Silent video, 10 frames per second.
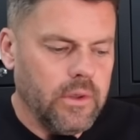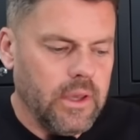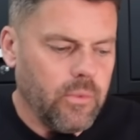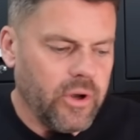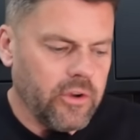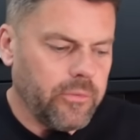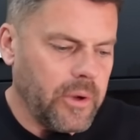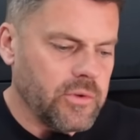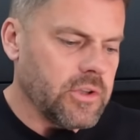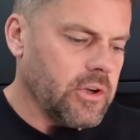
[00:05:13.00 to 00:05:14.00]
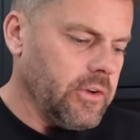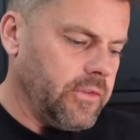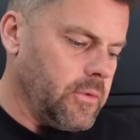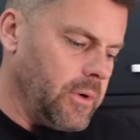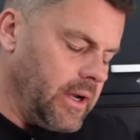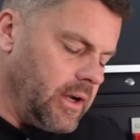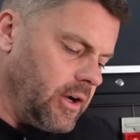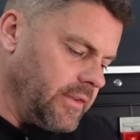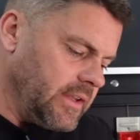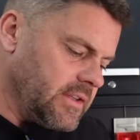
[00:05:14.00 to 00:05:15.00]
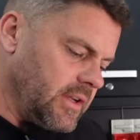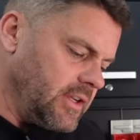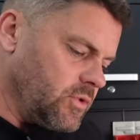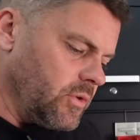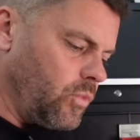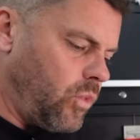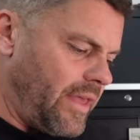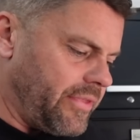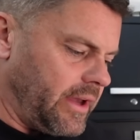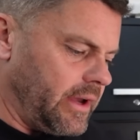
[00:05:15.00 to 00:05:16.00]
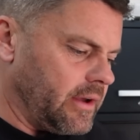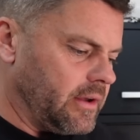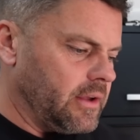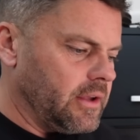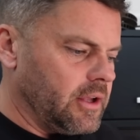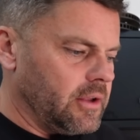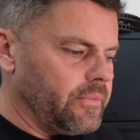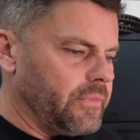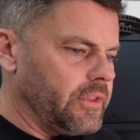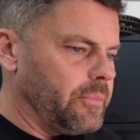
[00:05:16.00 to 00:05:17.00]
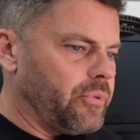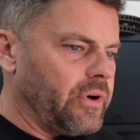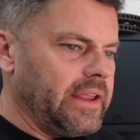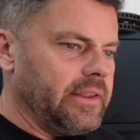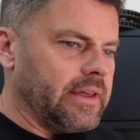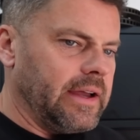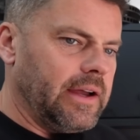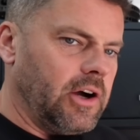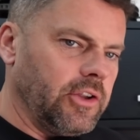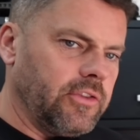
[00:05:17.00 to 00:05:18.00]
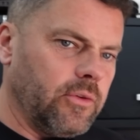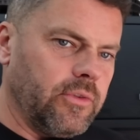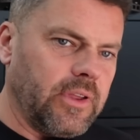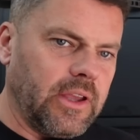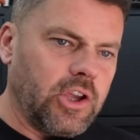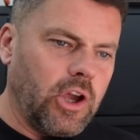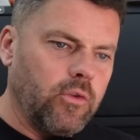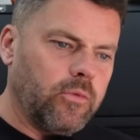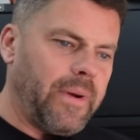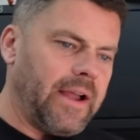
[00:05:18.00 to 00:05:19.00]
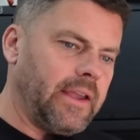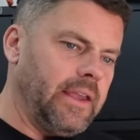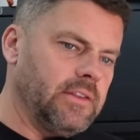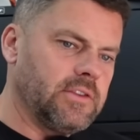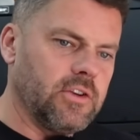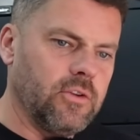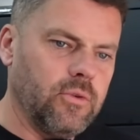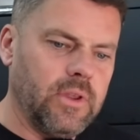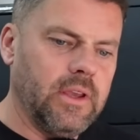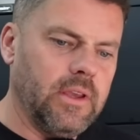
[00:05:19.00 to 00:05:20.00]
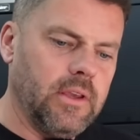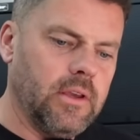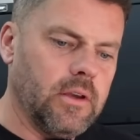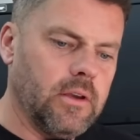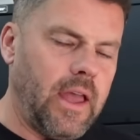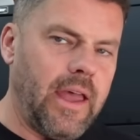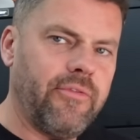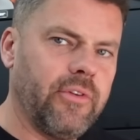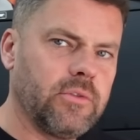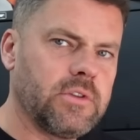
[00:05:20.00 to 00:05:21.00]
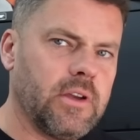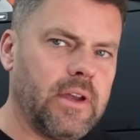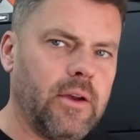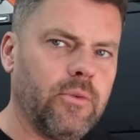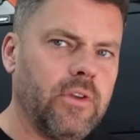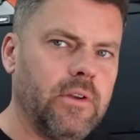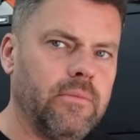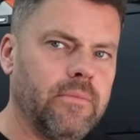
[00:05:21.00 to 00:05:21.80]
Yeah, when I spoke to the customer, I did say to him whether the breather, I do think, goes back into the air filter housing.